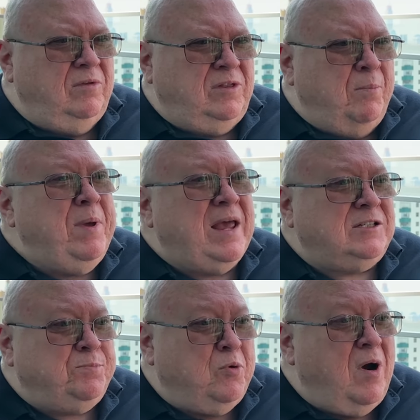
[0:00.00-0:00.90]
the
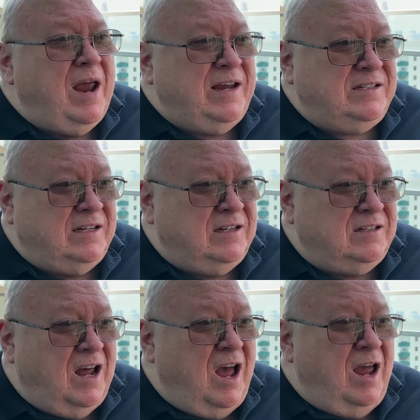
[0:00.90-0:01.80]
best price at the
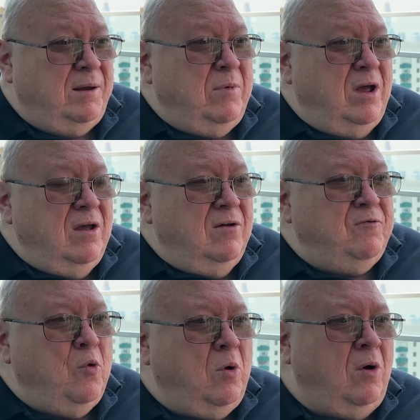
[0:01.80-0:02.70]
time
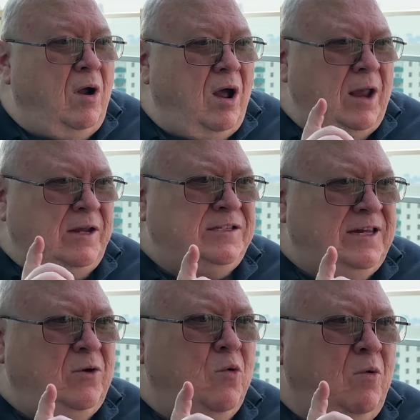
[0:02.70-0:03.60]
for a
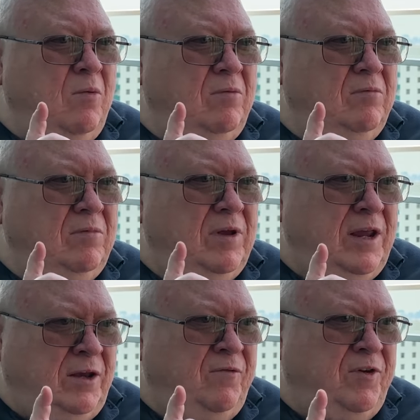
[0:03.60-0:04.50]
single
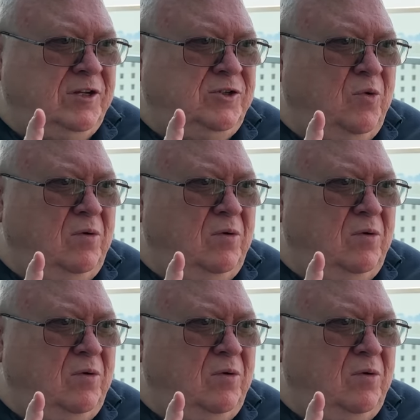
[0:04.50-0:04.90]
individual.